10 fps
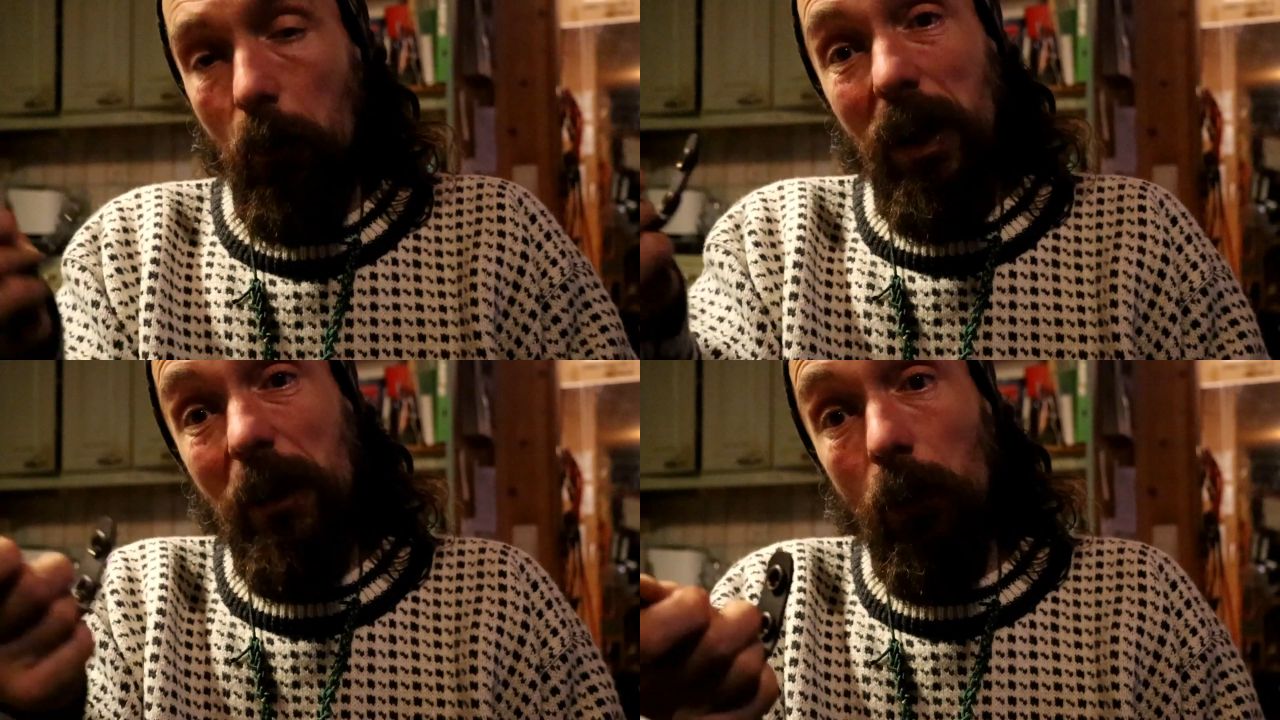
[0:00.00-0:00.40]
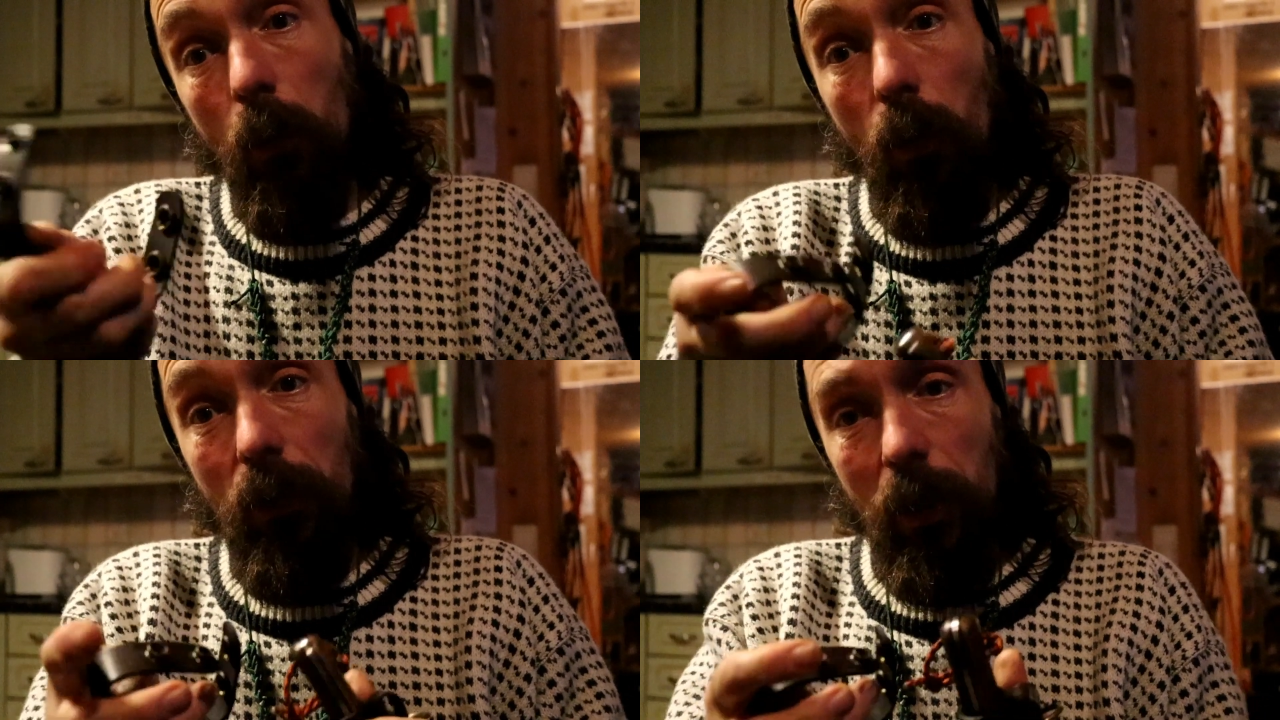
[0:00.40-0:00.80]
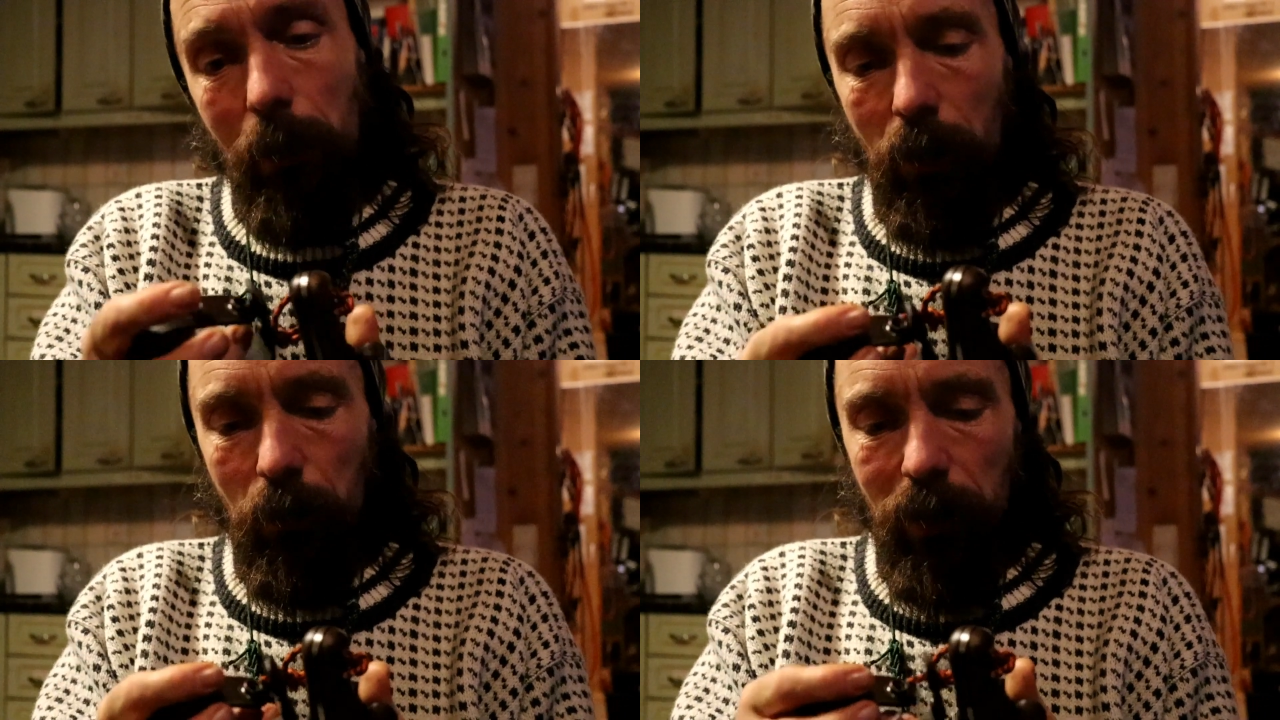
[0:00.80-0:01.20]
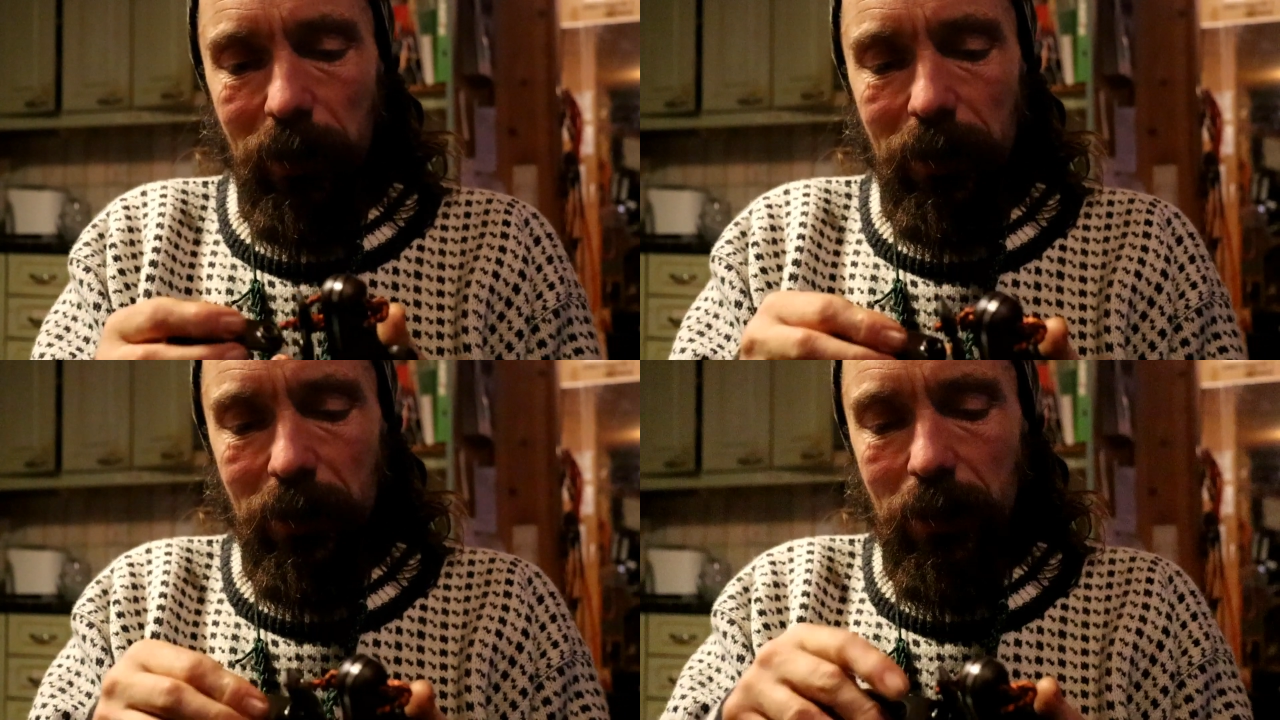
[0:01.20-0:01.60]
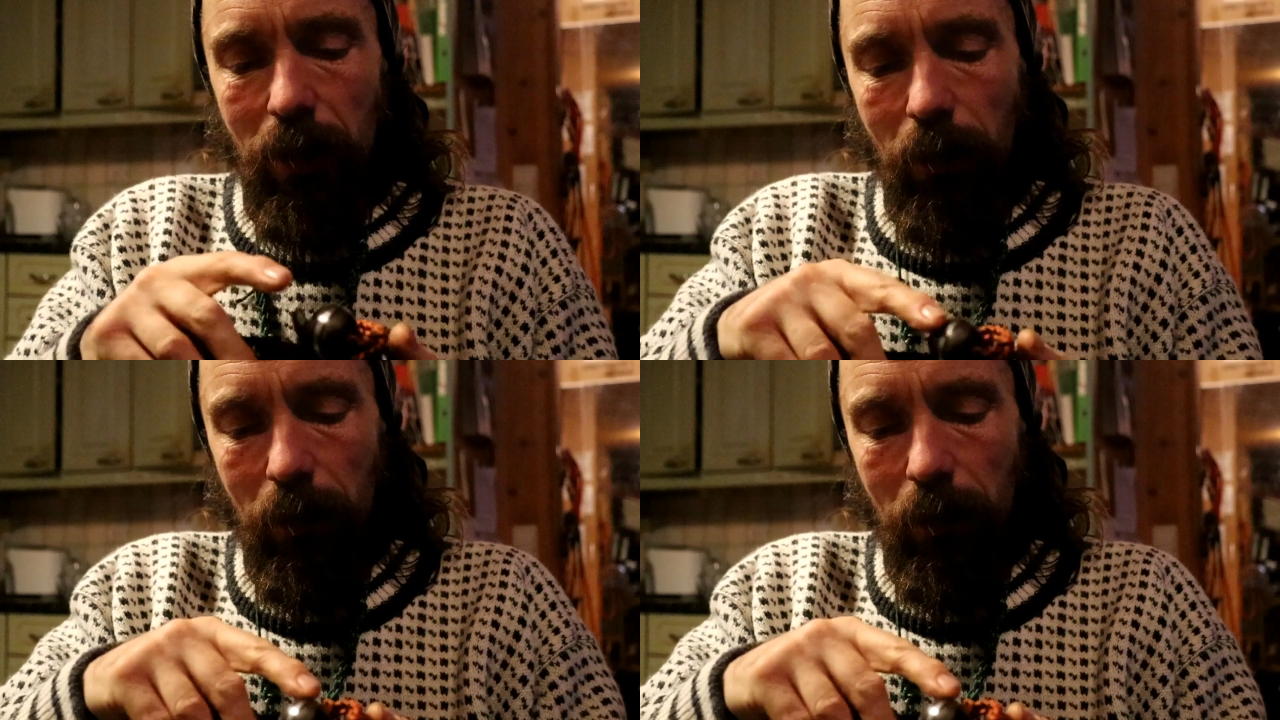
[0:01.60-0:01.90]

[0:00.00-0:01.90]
People worry about these